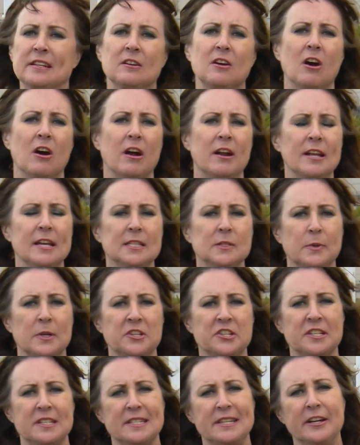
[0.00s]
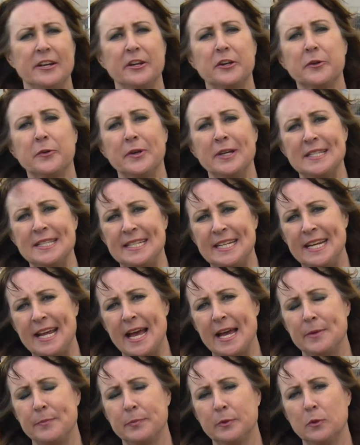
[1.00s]
Gardens, which is near Christie
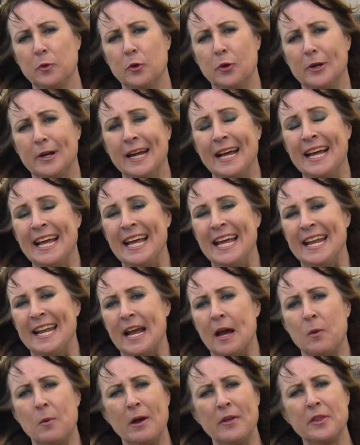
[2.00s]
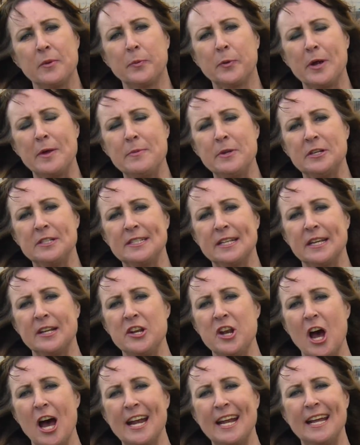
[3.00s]
and Bloor. Now, while the premier did
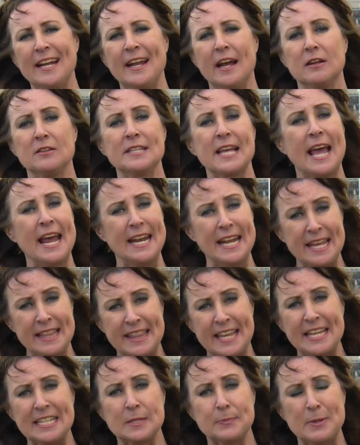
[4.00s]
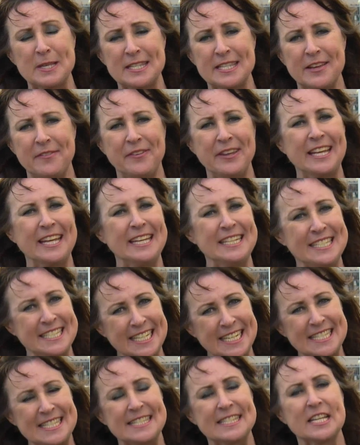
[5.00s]
not announce anything specific, he
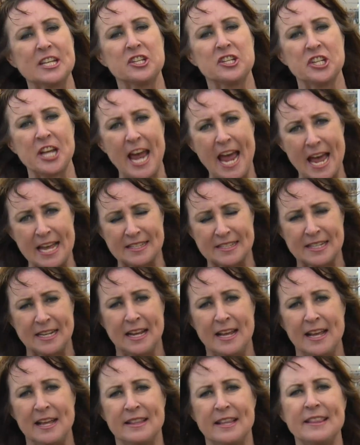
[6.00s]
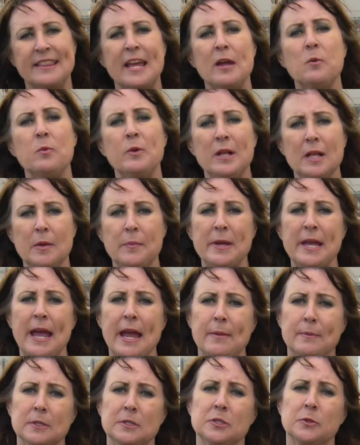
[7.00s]
did suggest that they will be
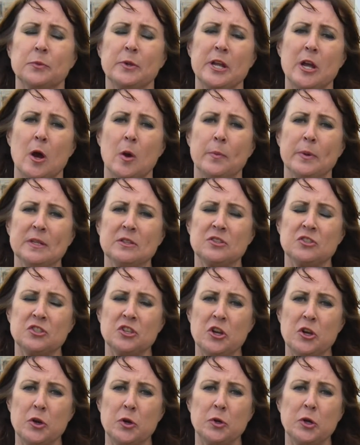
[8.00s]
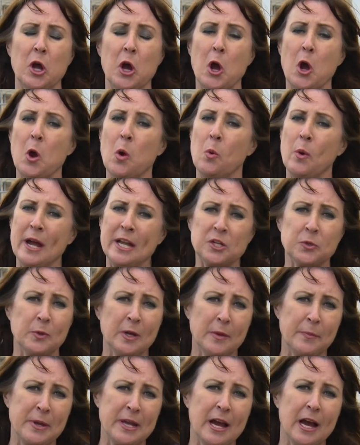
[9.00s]
able to reopen soon, which
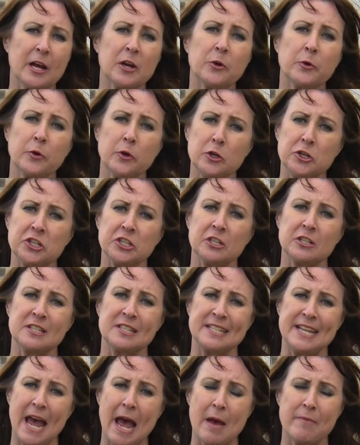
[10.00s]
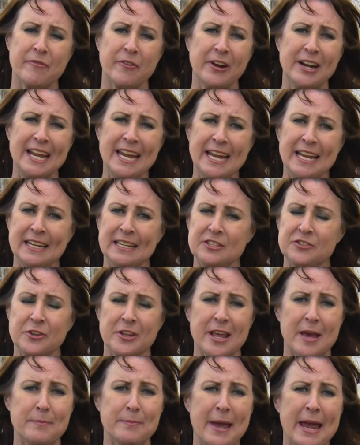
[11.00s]
will be a crucial step for an industry
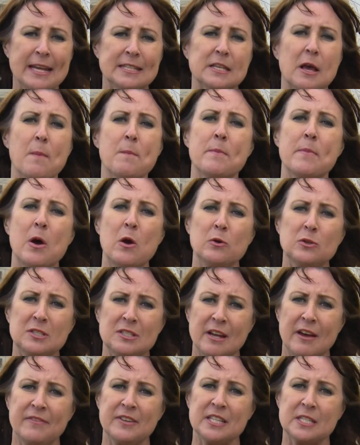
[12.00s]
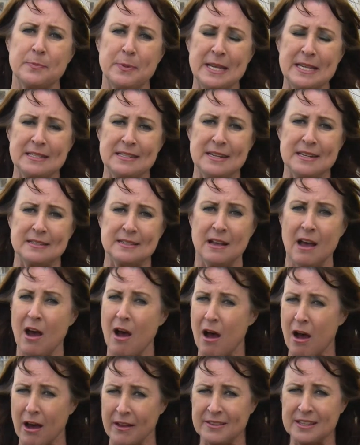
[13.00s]
that banks most of its business
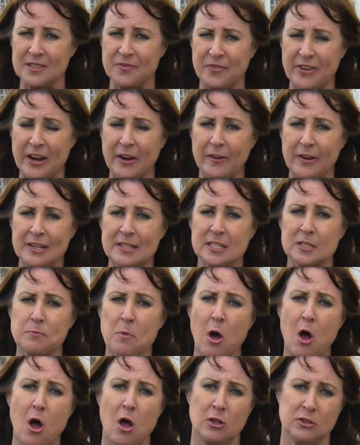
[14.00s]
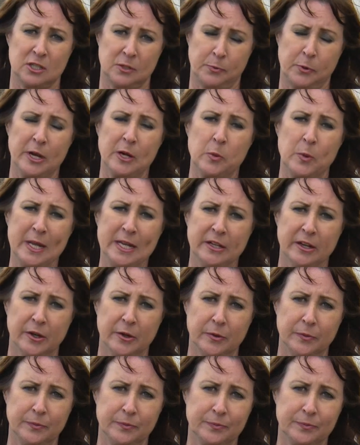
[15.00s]
on this very small spring window.